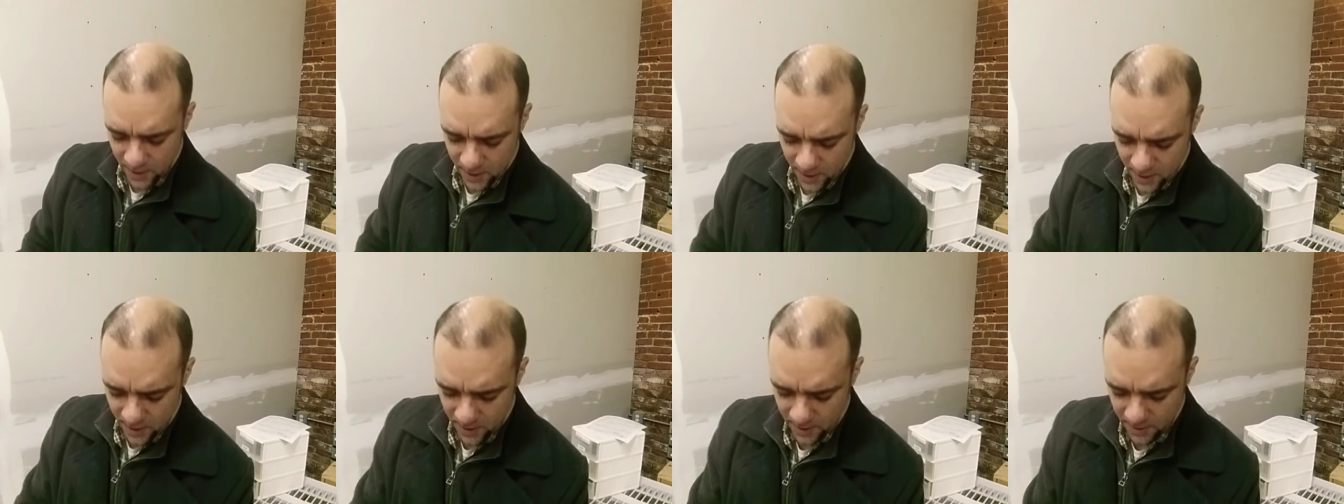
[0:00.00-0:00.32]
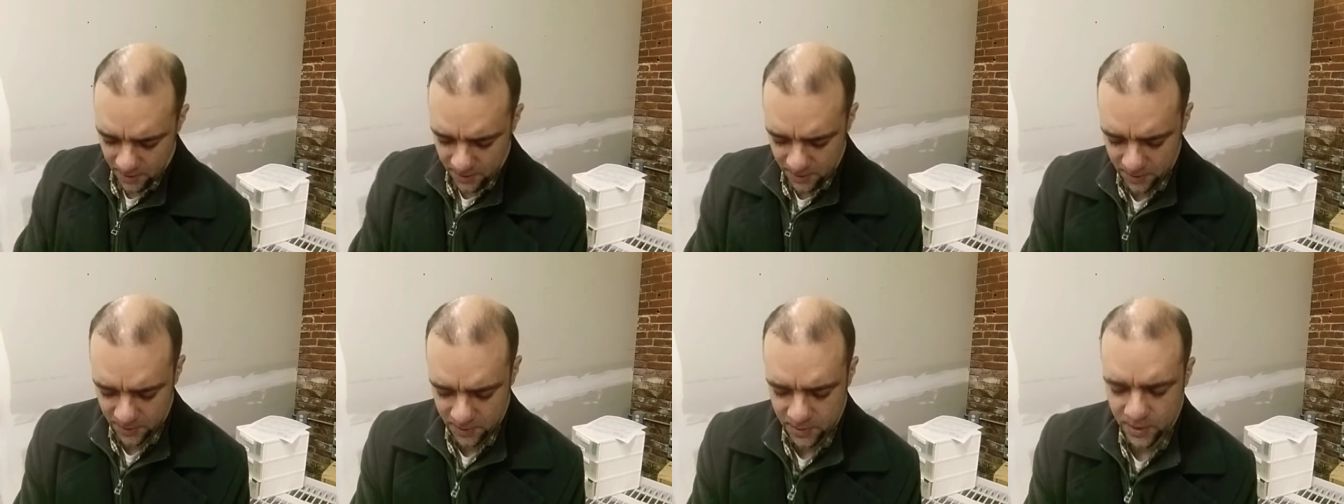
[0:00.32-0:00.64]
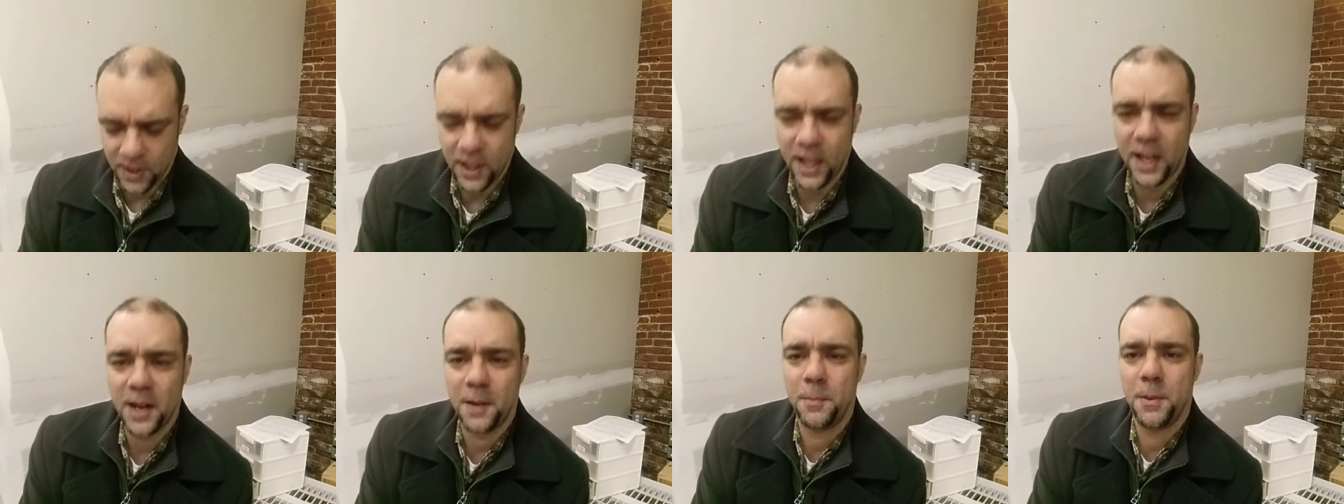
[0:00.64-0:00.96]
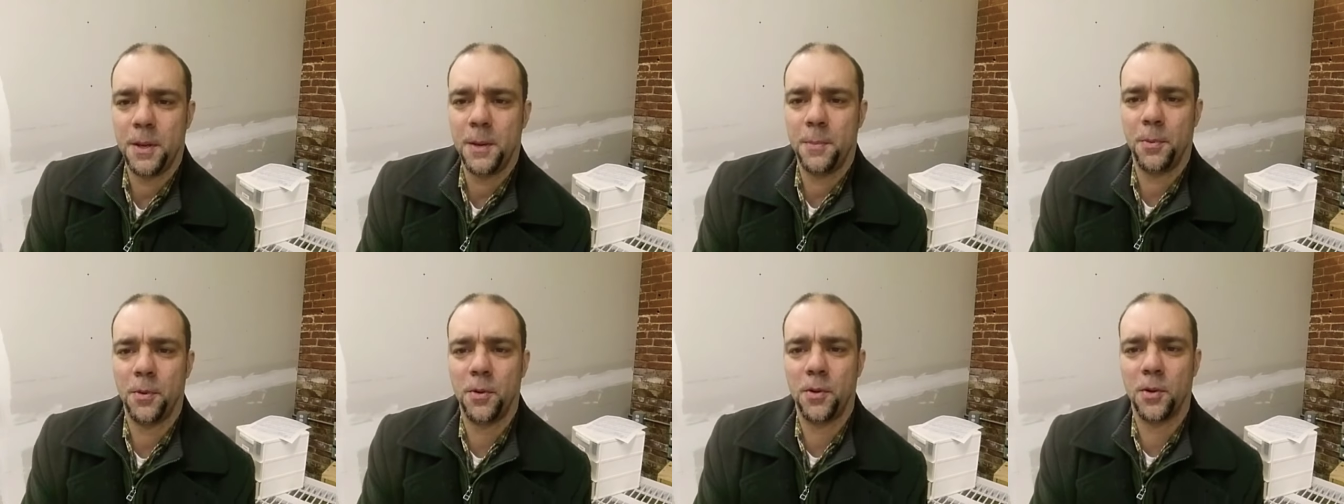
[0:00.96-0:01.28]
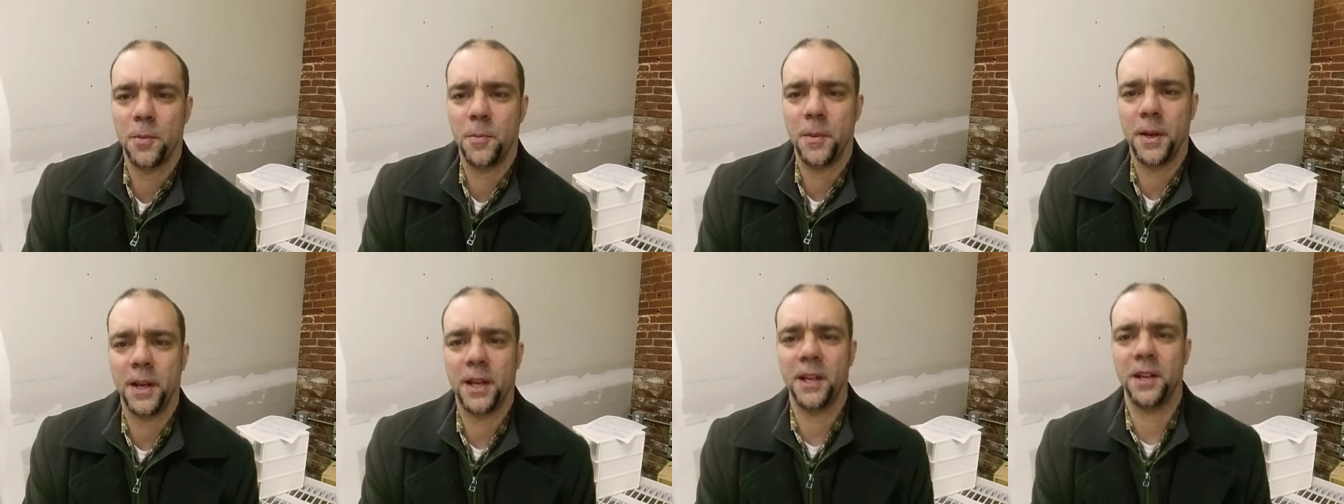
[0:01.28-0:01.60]
uh, there's a lot of people who
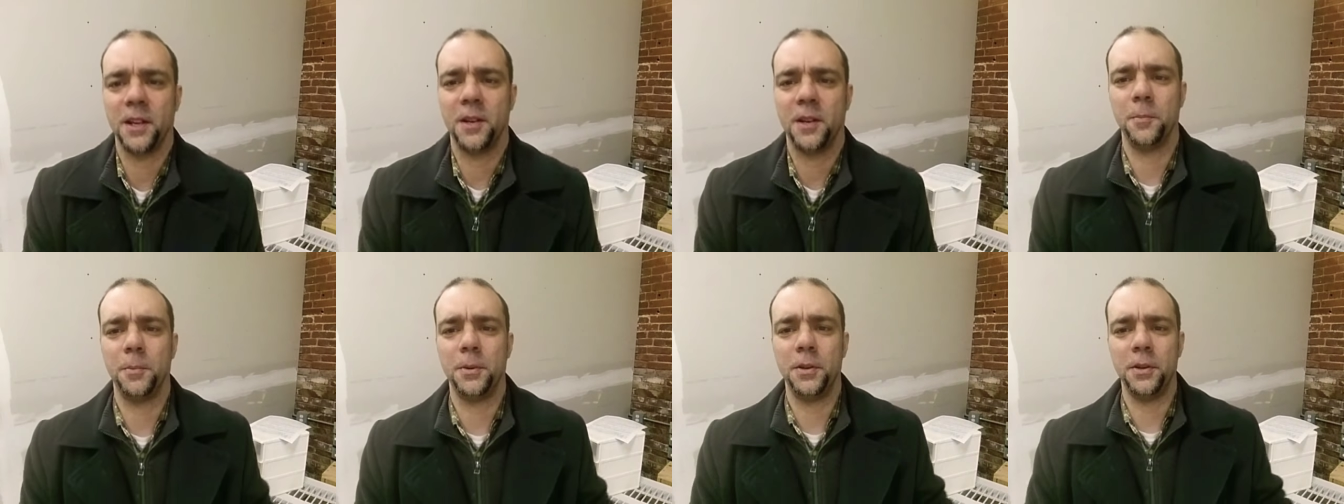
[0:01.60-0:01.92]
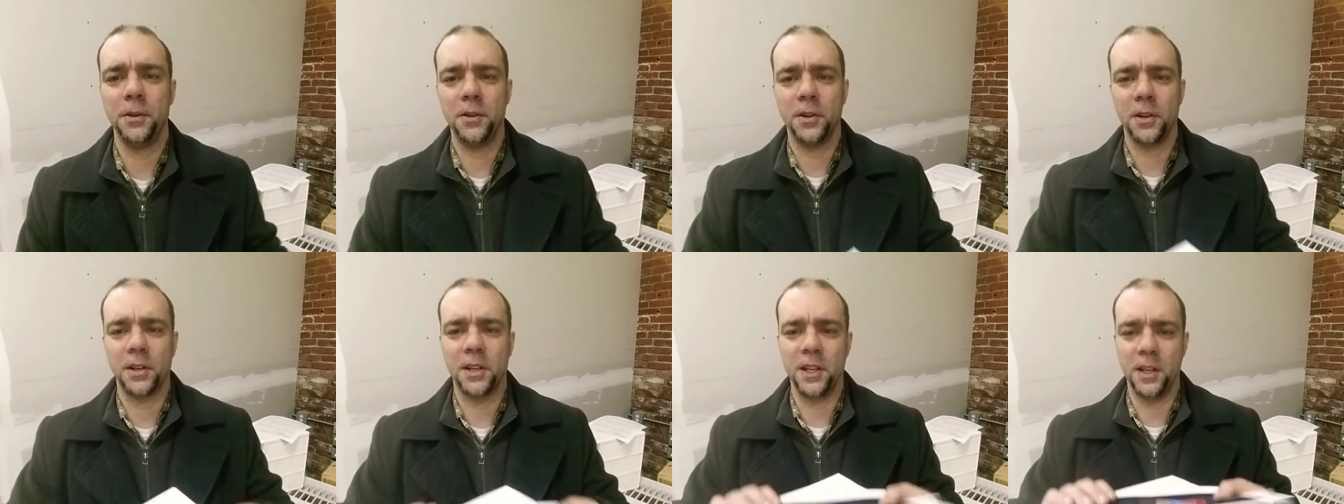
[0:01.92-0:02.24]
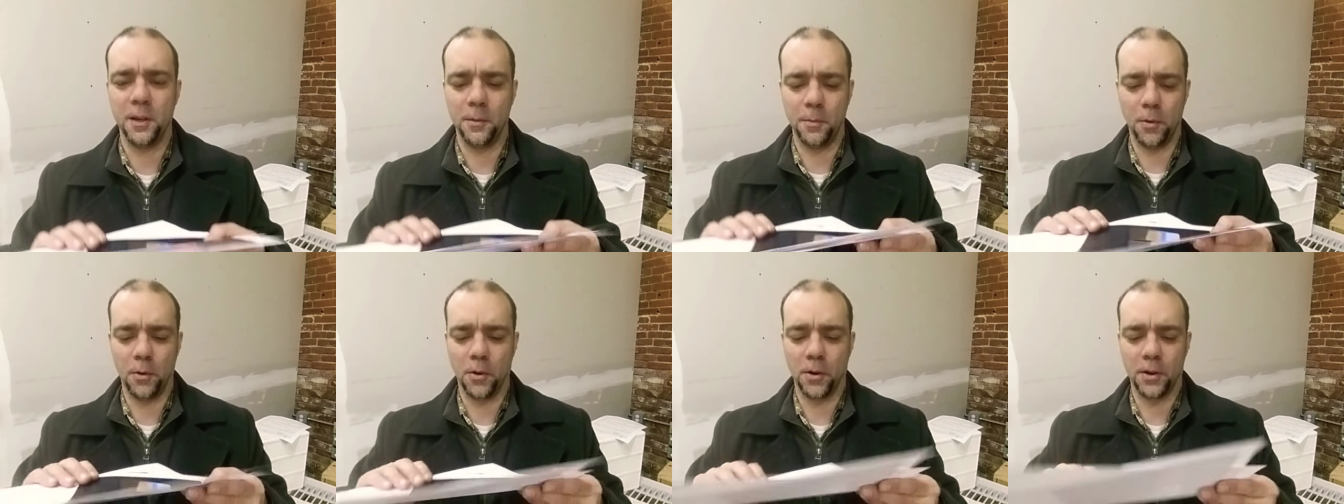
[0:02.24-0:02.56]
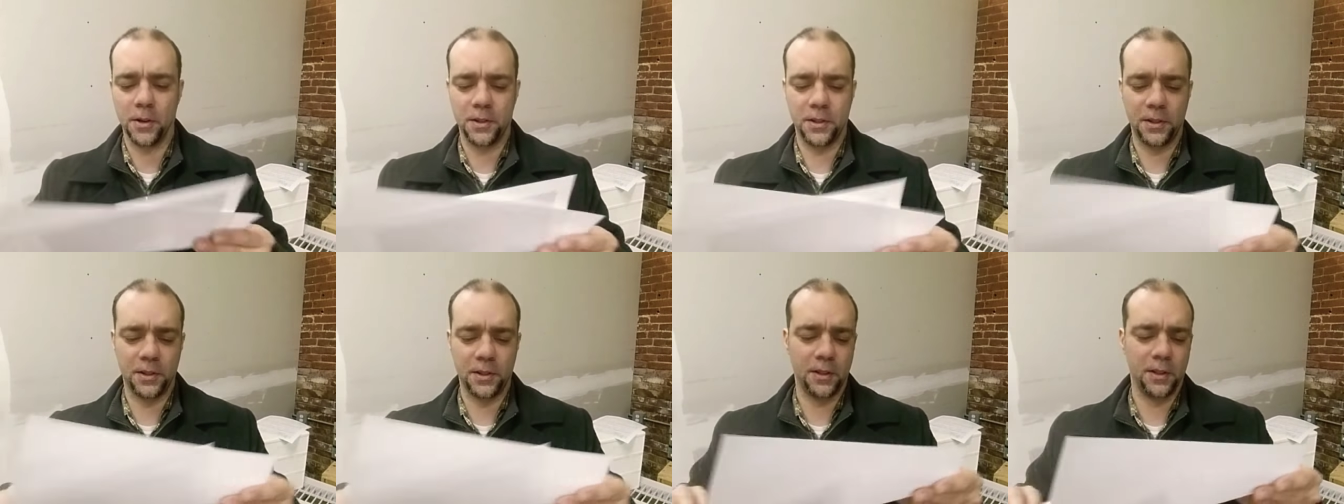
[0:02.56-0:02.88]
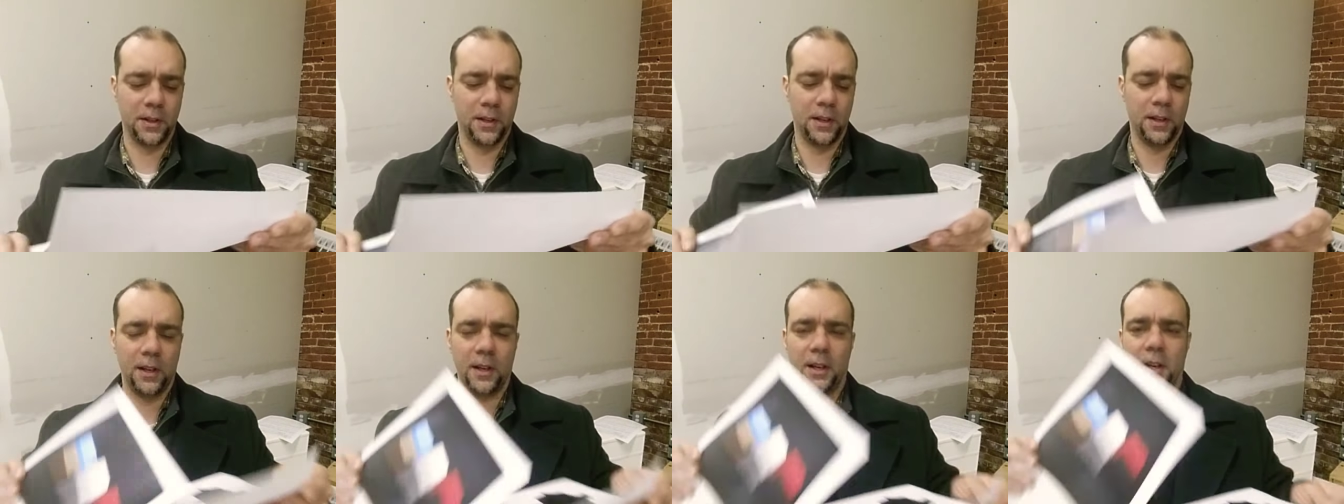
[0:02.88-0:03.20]
are making computer keyboards